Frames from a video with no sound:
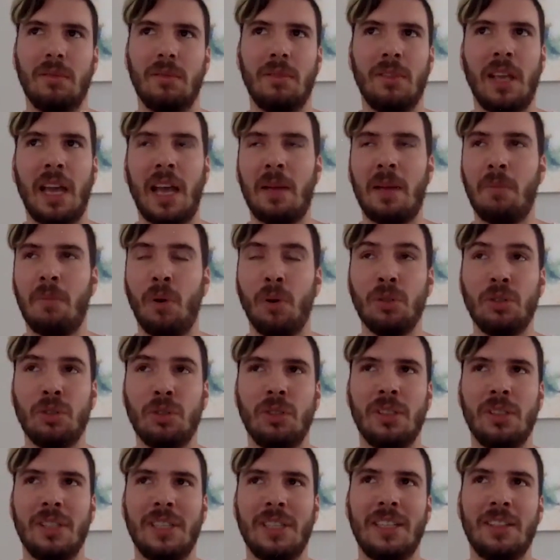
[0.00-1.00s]
Yeah,
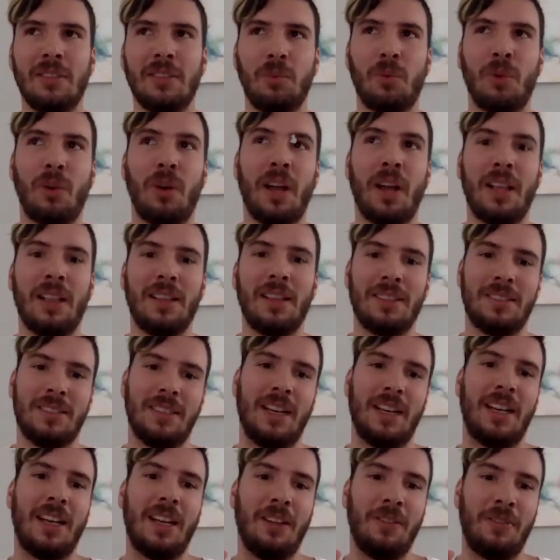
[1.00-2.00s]
emotionally is where I
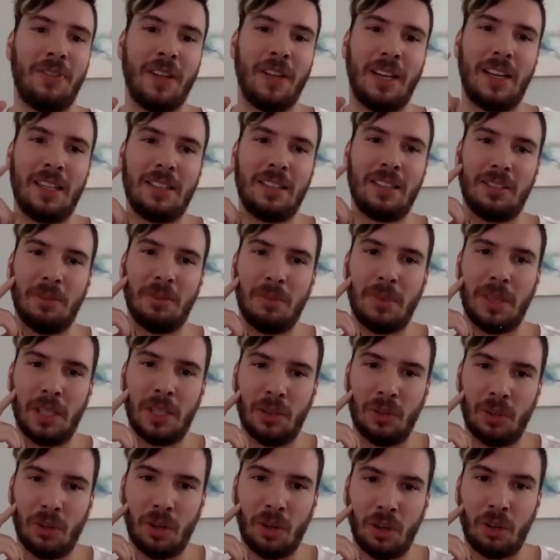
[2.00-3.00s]
decide if I like somebody
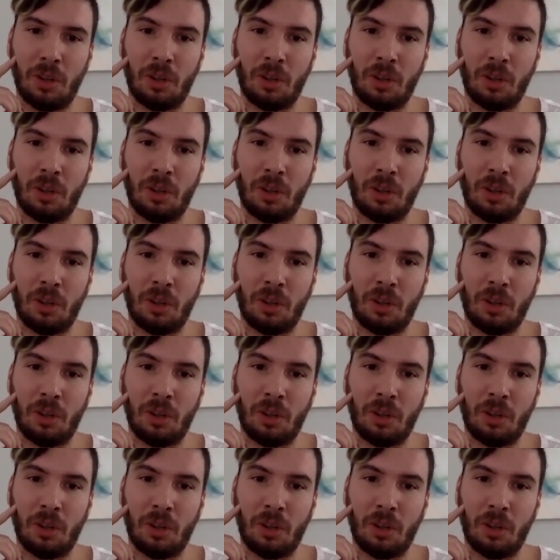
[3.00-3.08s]
or not.